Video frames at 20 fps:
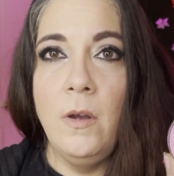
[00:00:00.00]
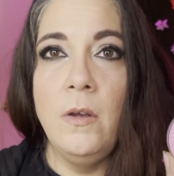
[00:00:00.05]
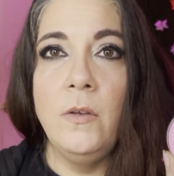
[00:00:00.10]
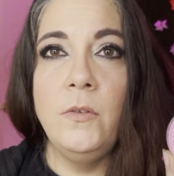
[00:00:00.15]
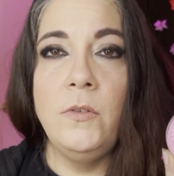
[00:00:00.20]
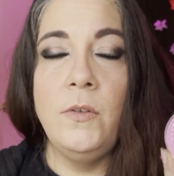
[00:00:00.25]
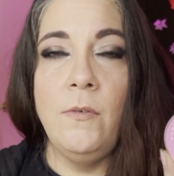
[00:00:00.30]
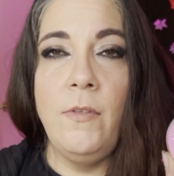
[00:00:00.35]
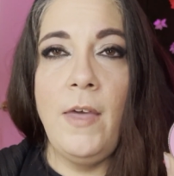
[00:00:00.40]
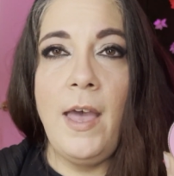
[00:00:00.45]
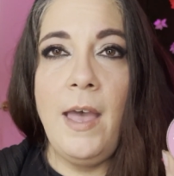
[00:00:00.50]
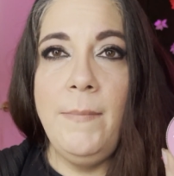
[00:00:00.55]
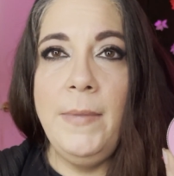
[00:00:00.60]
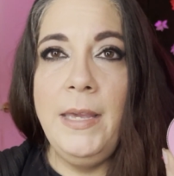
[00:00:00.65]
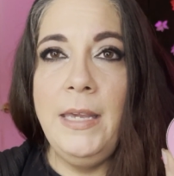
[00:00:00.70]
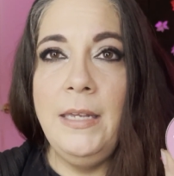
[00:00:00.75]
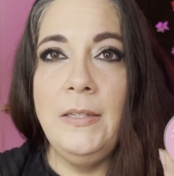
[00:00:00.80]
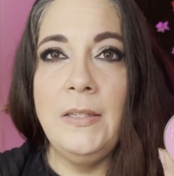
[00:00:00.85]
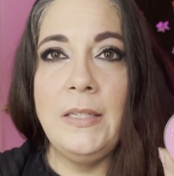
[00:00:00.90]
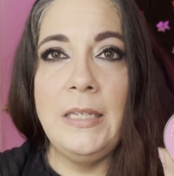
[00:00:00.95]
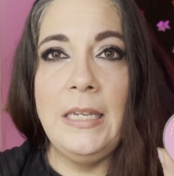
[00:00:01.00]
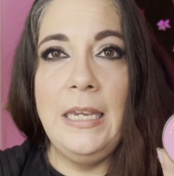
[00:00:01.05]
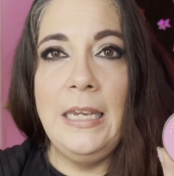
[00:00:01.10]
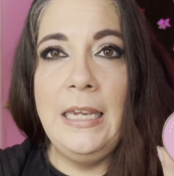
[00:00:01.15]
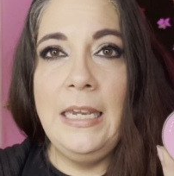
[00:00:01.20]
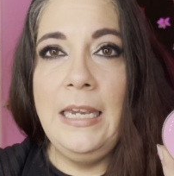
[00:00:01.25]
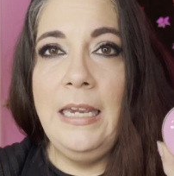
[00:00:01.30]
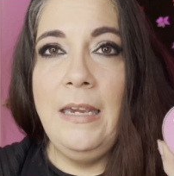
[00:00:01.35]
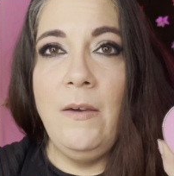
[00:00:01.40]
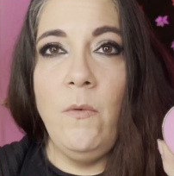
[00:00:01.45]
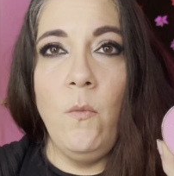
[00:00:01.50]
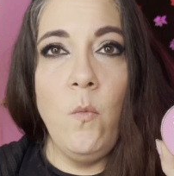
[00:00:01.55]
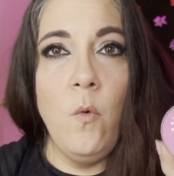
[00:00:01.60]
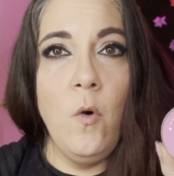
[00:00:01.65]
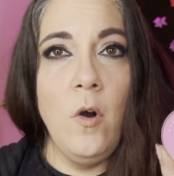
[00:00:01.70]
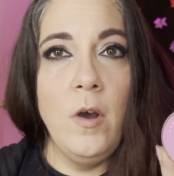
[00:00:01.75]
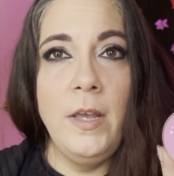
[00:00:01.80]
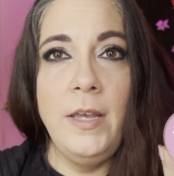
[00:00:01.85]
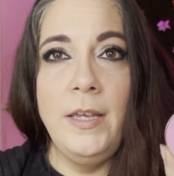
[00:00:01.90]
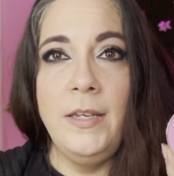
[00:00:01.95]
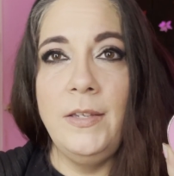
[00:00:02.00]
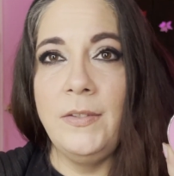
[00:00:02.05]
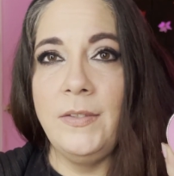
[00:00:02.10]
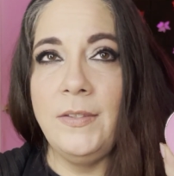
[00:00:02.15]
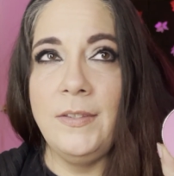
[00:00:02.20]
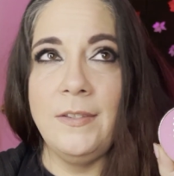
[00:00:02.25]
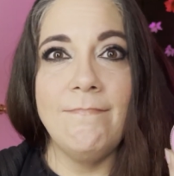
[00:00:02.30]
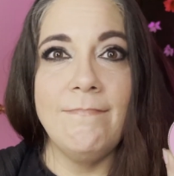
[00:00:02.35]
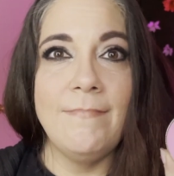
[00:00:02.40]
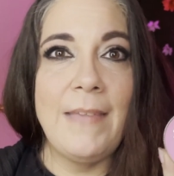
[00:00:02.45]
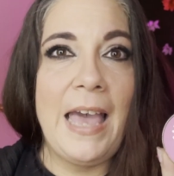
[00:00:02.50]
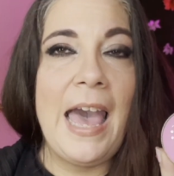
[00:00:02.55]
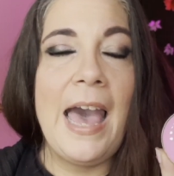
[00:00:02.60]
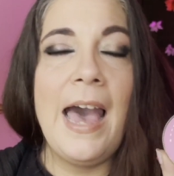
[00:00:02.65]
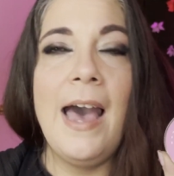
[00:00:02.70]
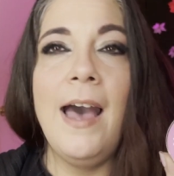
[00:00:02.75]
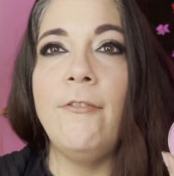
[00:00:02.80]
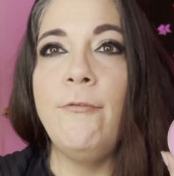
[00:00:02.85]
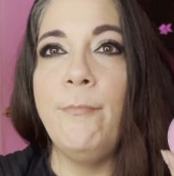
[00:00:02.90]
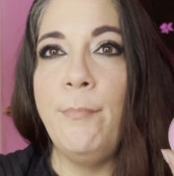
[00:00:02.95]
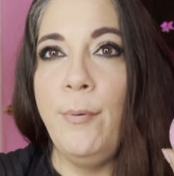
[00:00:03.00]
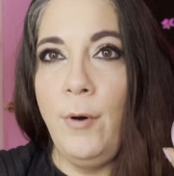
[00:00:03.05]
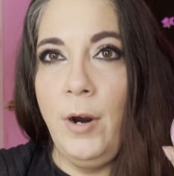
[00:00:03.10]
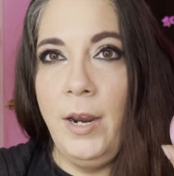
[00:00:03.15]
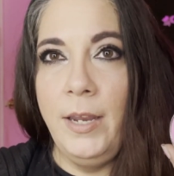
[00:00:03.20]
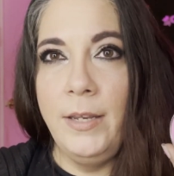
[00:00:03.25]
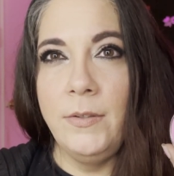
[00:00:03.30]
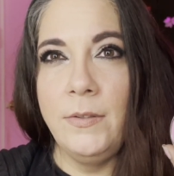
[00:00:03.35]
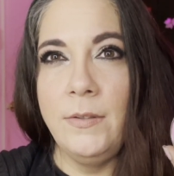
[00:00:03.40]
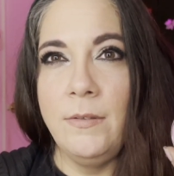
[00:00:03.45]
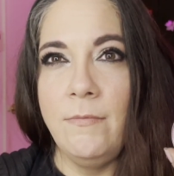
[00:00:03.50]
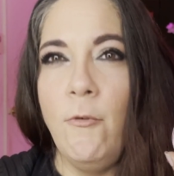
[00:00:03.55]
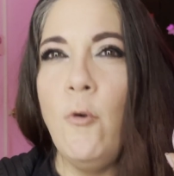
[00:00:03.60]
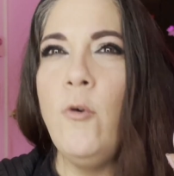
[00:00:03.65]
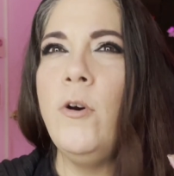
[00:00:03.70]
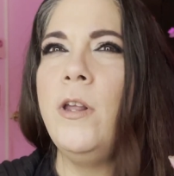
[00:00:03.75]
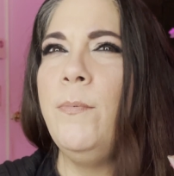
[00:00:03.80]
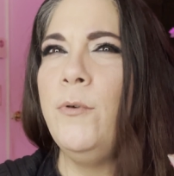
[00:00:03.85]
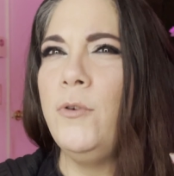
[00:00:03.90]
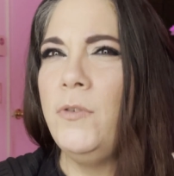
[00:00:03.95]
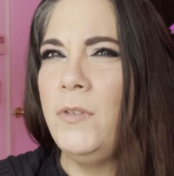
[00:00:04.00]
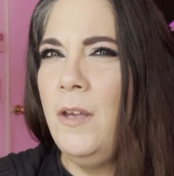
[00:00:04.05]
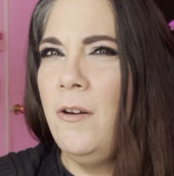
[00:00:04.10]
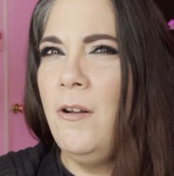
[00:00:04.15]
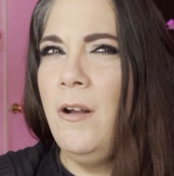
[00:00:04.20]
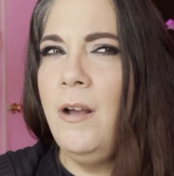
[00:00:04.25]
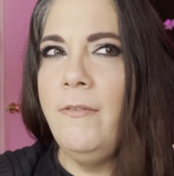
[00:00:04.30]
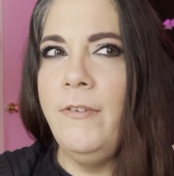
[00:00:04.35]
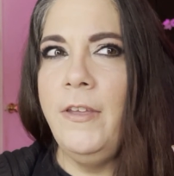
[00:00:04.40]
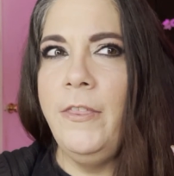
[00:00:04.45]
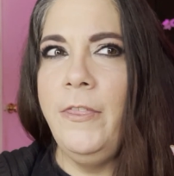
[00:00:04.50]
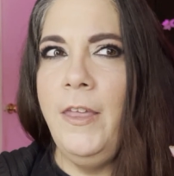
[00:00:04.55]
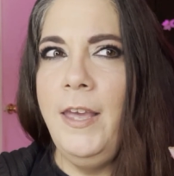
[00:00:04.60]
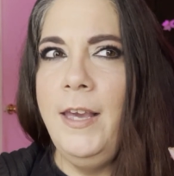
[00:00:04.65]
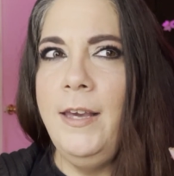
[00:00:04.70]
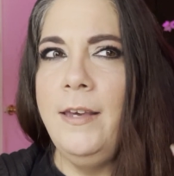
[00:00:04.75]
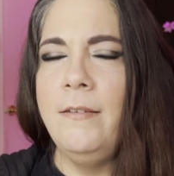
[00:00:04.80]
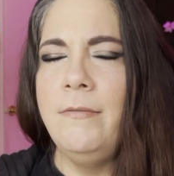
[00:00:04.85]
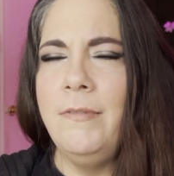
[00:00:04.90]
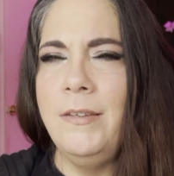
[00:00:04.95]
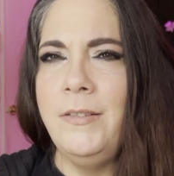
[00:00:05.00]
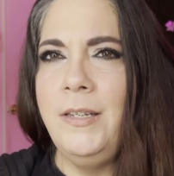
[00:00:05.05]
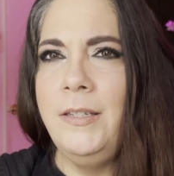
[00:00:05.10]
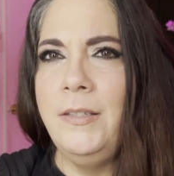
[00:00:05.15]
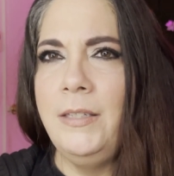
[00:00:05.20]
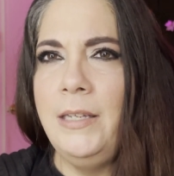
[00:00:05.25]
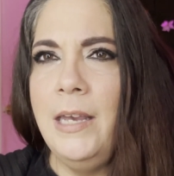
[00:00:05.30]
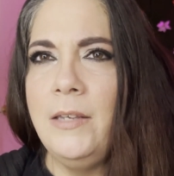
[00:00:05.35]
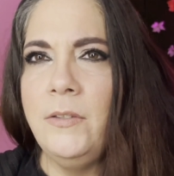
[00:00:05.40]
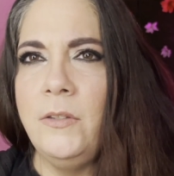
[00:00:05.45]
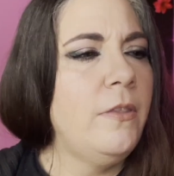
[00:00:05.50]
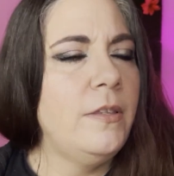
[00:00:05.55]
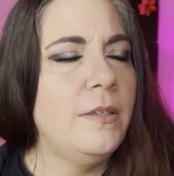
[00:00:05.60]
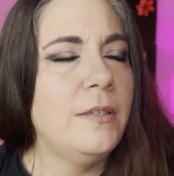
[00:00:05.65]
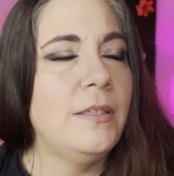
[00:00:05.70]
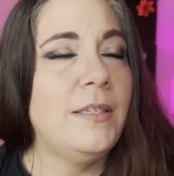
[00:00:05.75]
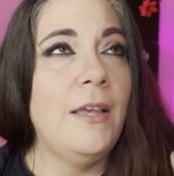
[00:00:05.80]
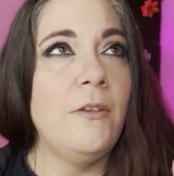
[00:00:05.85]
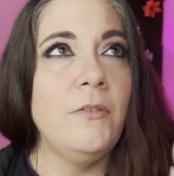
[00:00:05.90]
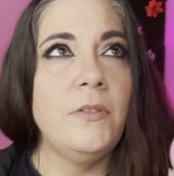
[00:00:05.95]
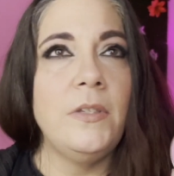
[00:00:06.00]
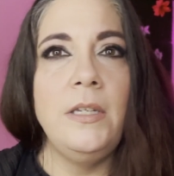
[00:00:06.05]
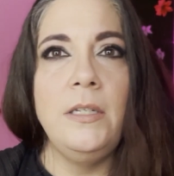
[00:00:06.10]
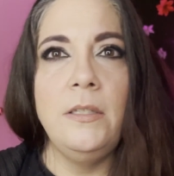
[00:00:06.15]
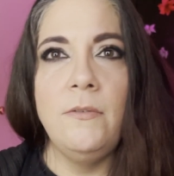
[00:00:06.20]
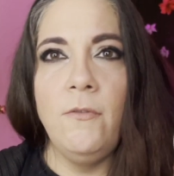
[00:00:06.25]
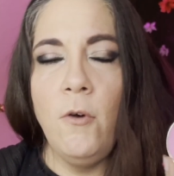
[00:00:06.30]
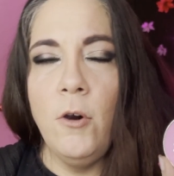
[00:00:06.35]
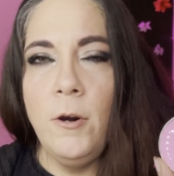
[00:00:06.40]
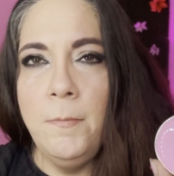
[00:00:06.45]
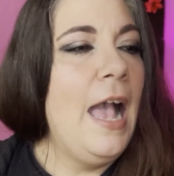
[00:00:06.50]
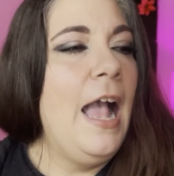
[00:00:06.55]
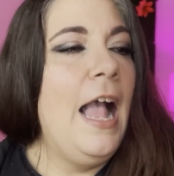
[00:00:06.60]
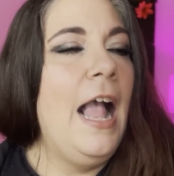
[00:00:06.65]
So that means it was half price, 40% off, I think the CCSO sells these for.